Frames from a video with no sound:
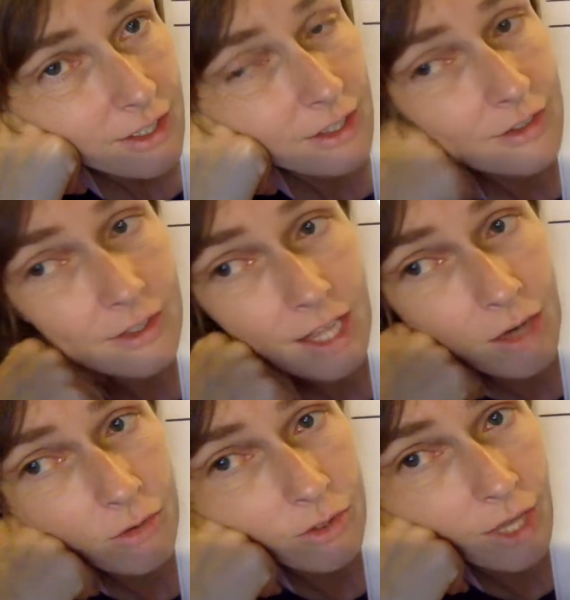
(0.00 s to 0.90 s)
a
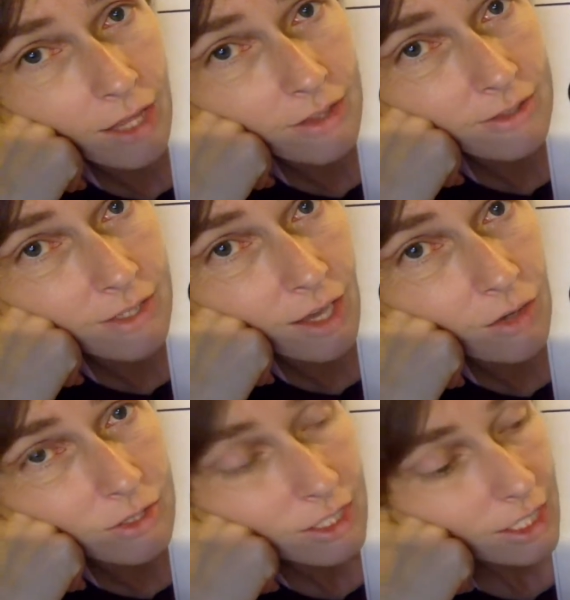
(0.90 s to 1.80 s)
scenario like this
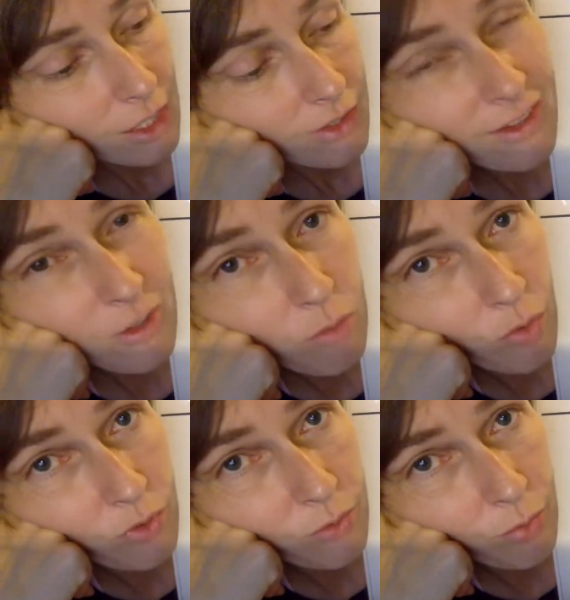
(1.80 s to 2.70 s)
out. That's the
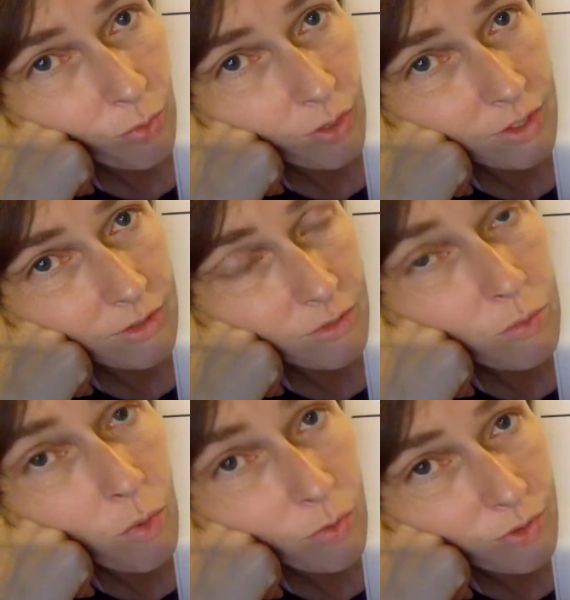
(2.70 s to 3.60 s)
most important. The
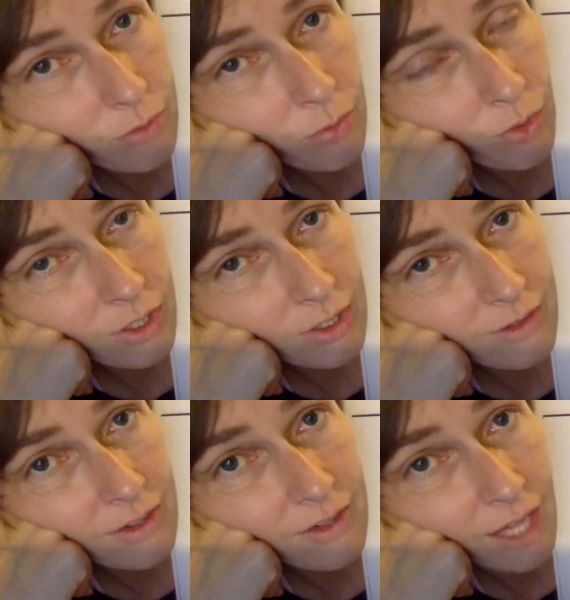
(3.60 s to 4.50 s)
most important
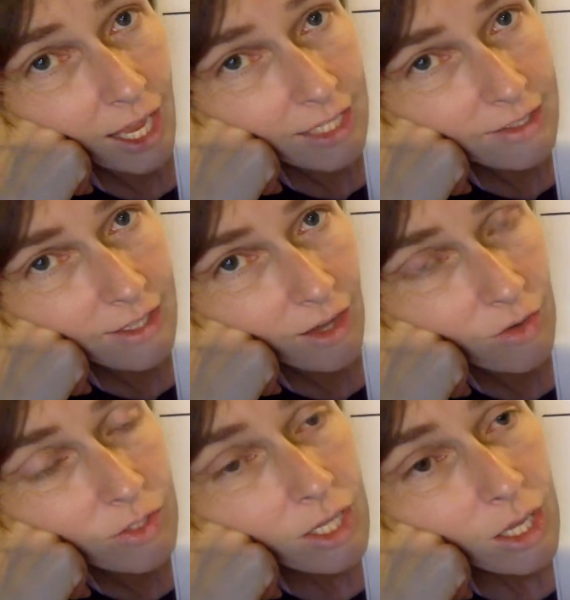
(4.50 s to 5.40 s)
is that they act it
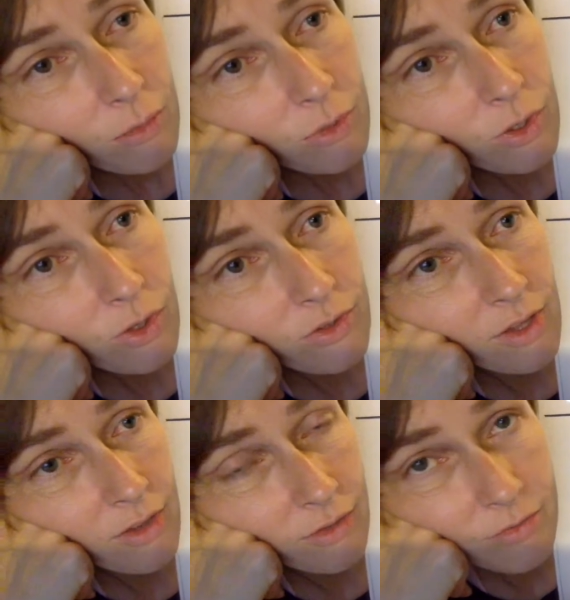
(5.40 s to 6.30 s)
out, because
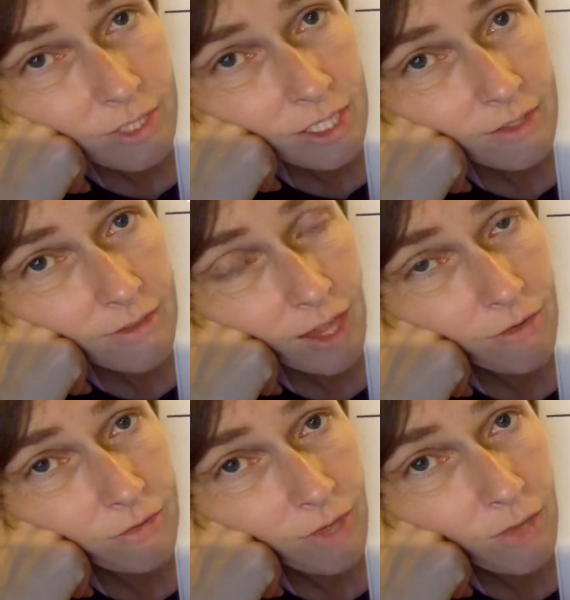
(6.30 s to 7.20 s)
then they feel it, they have
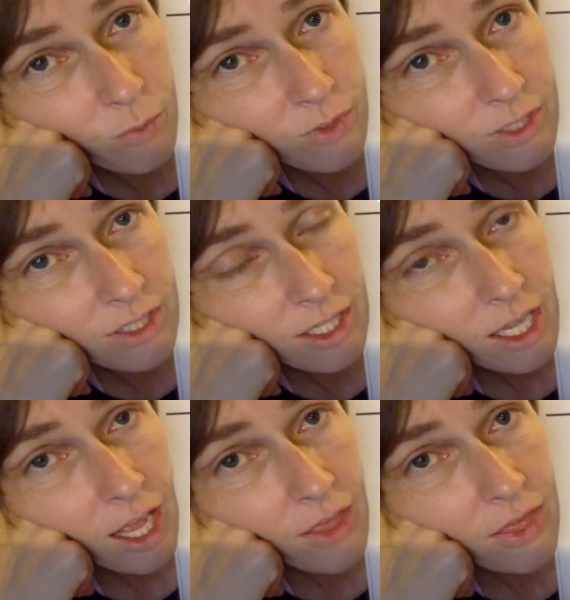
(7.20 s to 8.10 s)
fun with it,
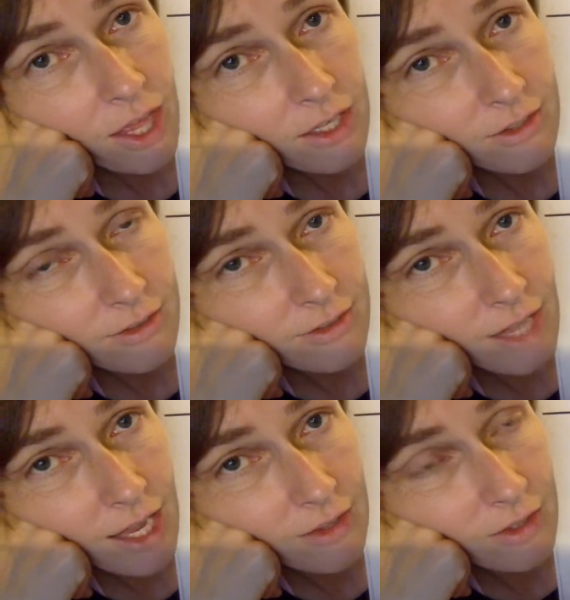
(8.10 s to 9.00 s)
and they
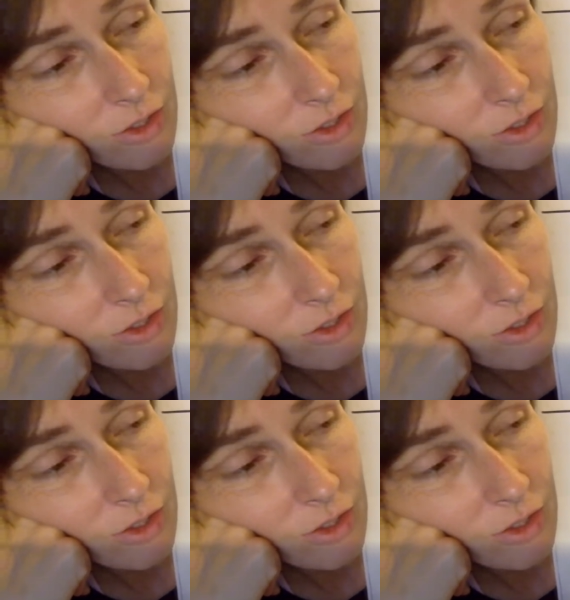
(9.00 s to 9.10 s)
understand the